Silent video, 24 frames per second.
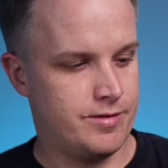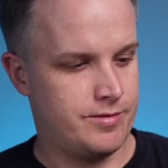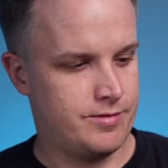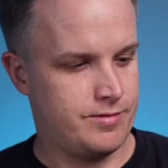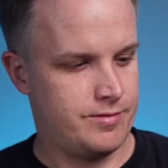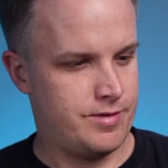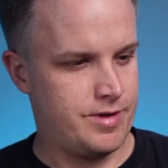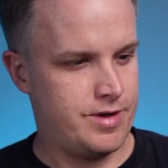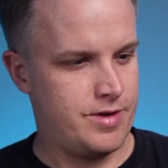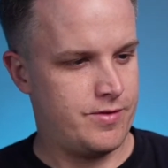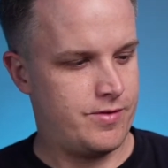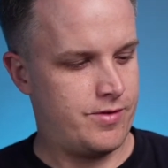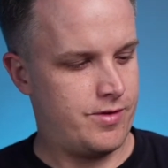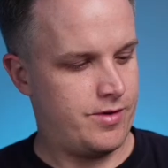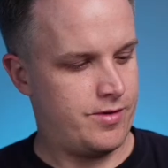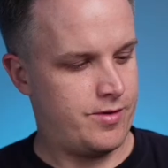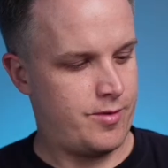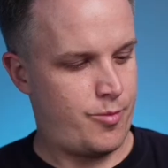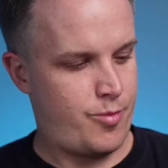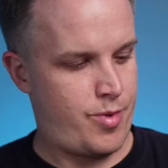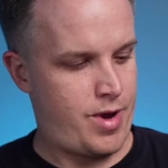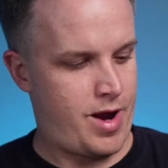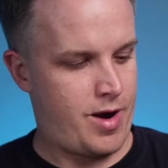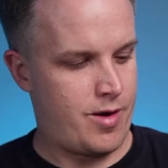What is this, a
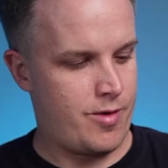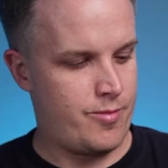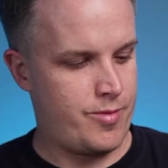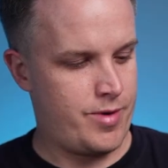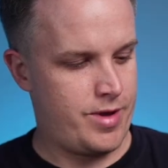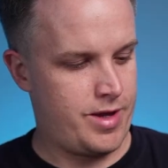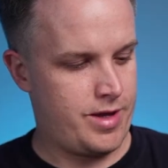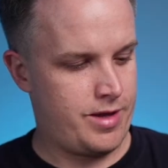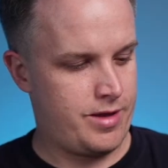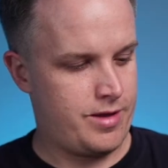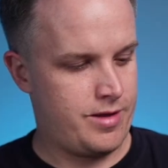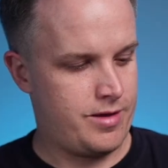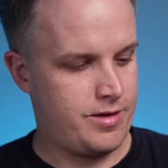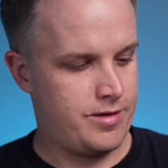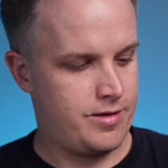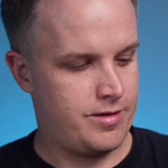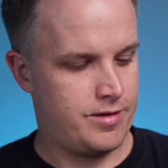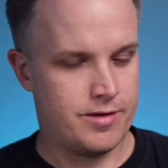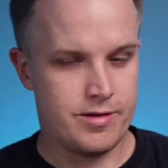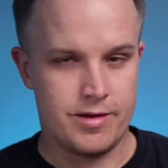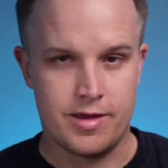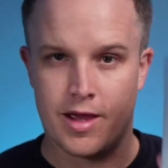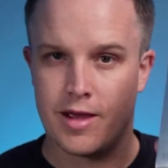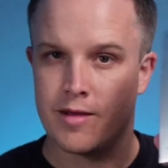power bank?
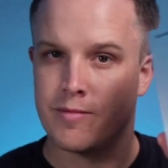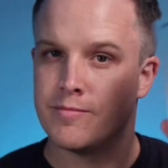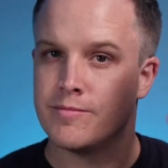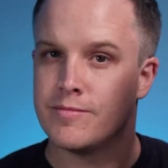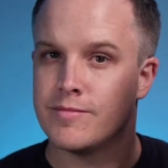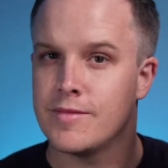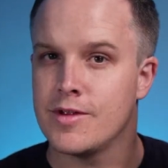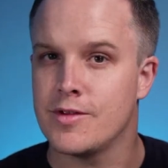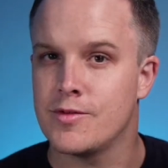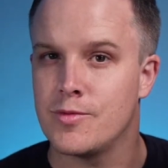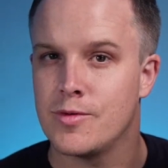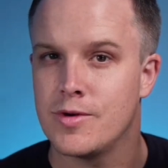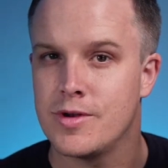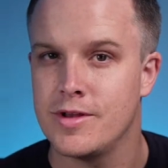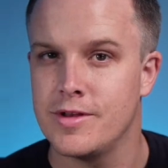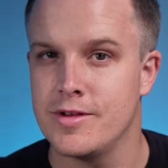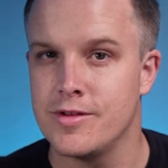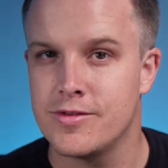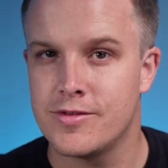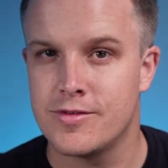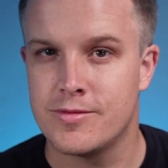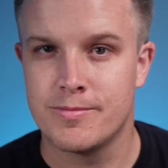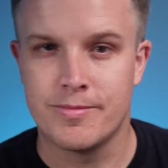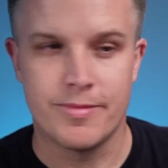Yeah, that's what it is.